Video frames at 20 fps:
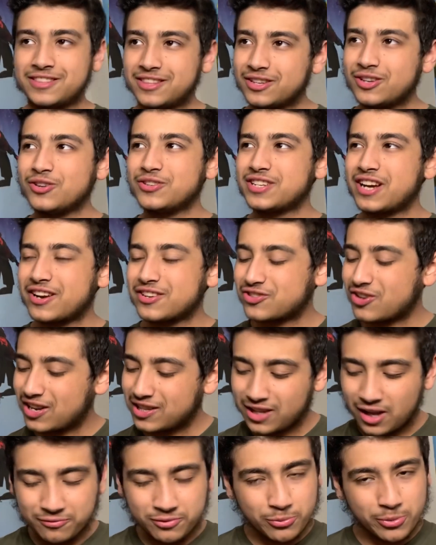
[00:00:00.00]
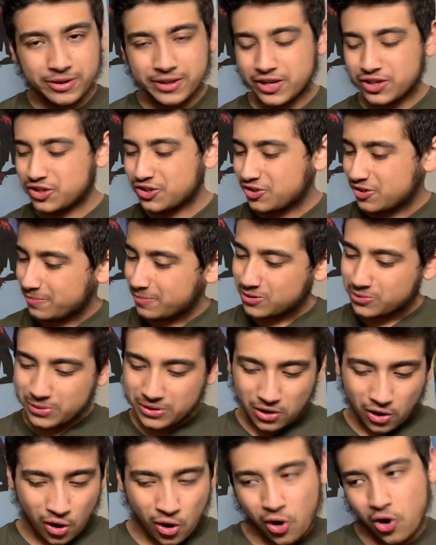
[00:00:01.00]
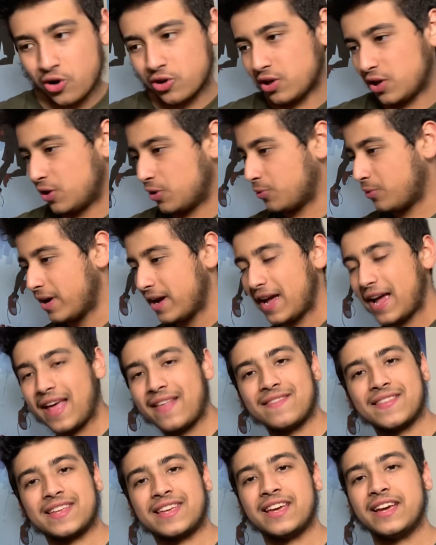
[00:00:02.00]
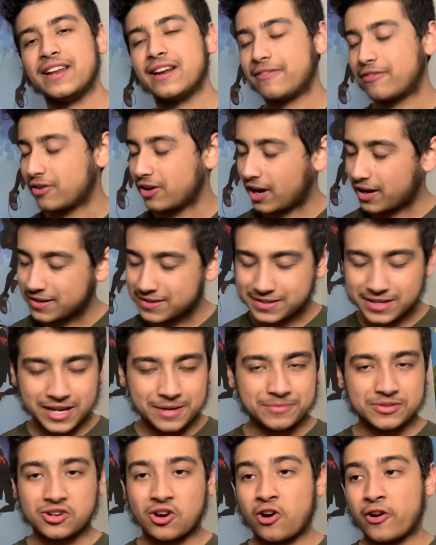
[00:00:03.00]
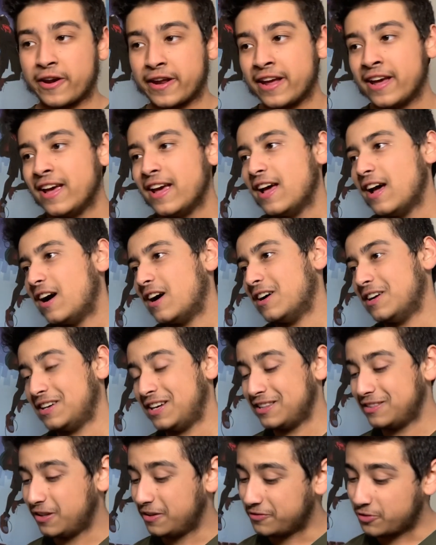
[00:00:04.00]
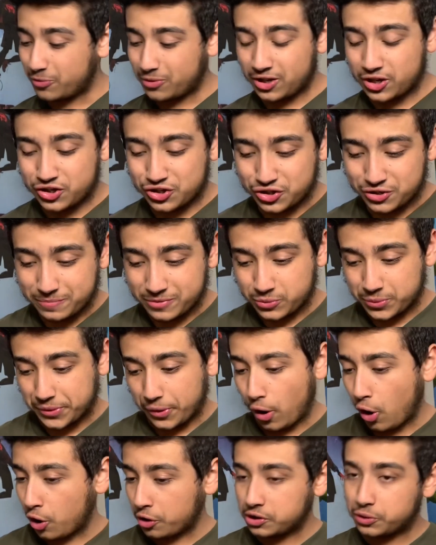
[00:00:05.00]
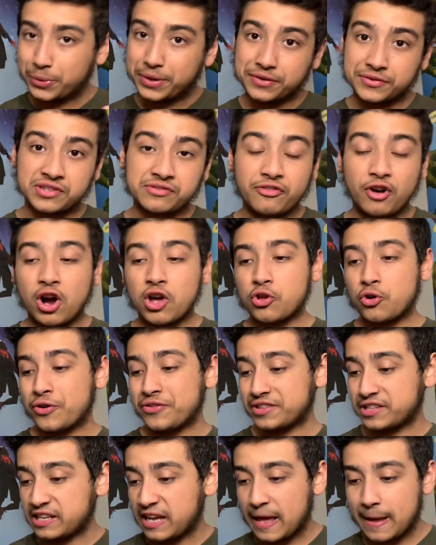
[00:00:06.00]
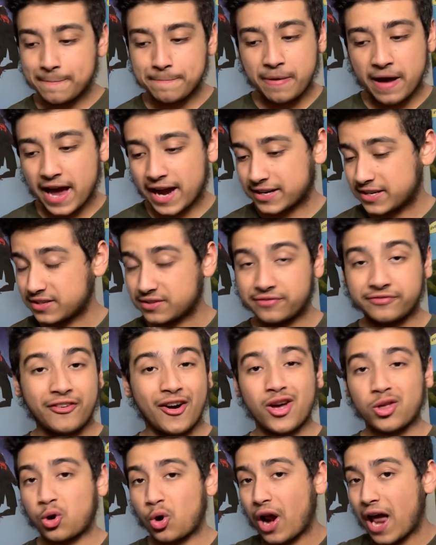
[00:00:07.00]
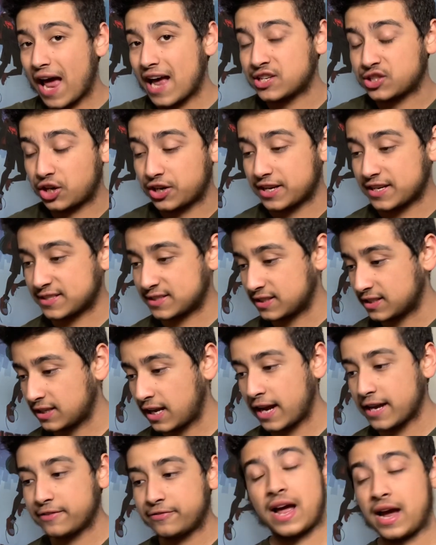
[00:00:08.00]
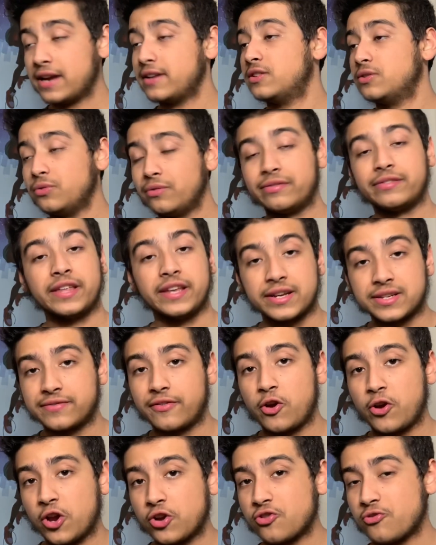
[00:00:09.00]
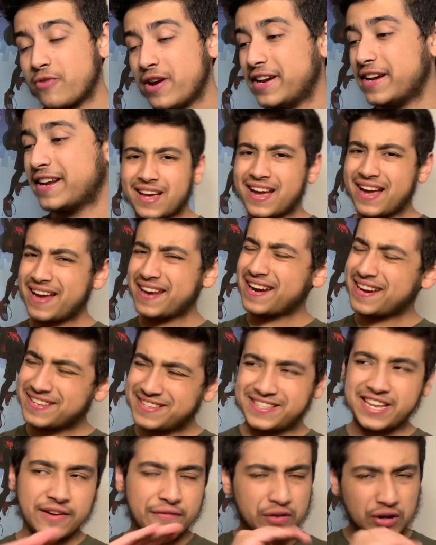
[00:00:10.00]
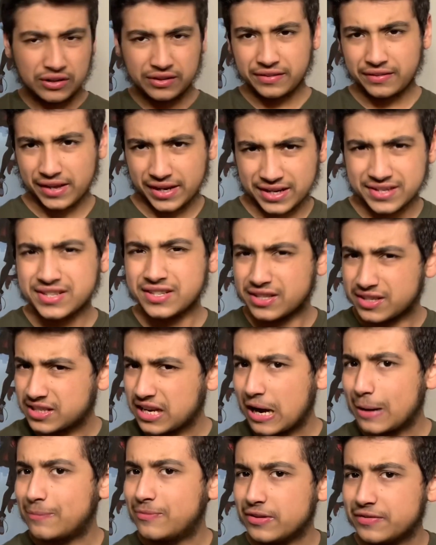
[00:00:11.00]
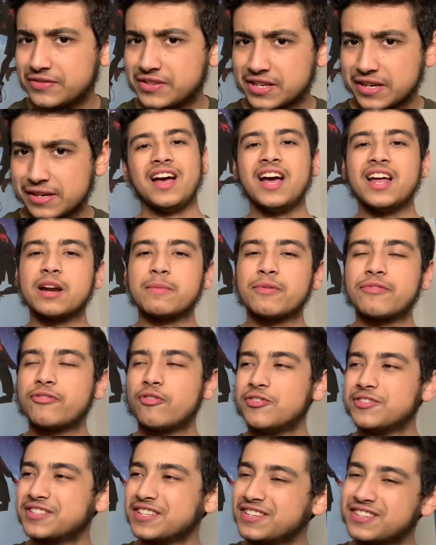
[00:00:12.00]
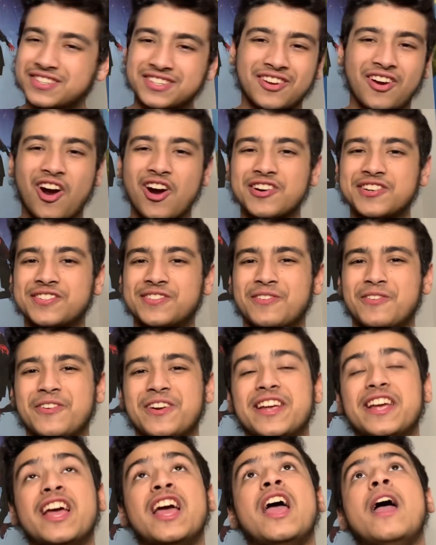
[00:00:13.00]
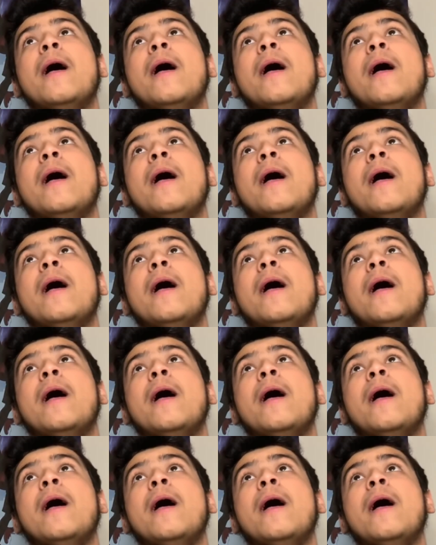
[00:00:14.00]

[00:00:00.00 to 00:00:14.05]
Good Dinosaur, I love the relationship between Arlo and the kid. I forgot his name, sorry. I love the relationship between Arlo and his father and the impact his father has on his life. I do think it's very underrated, and I definitely think it's in the top 15. At number 13 is Cars 3.